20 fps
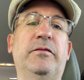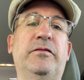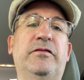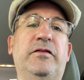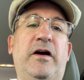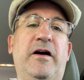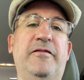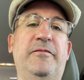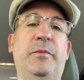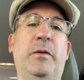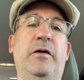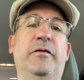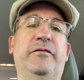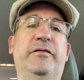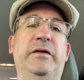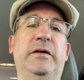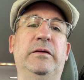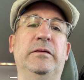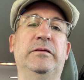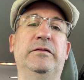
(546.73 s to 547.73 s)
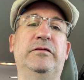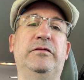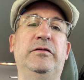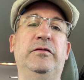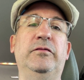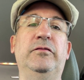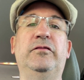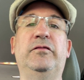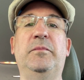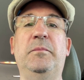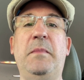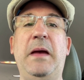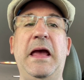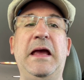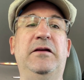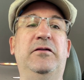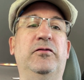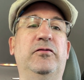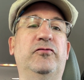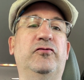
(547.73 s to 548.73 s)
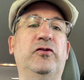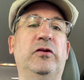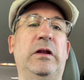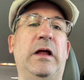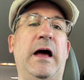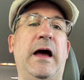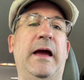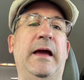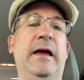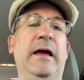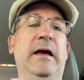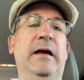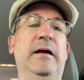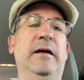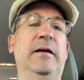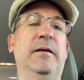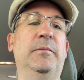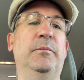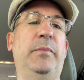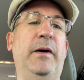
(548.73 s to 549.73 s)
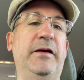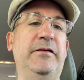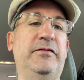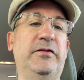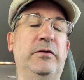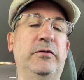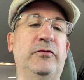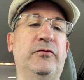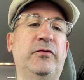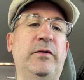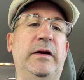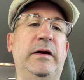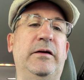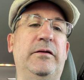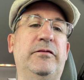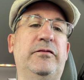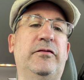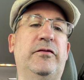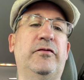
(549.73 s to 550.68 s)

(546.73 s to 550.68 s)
softball fields used May till July, bicycle trails.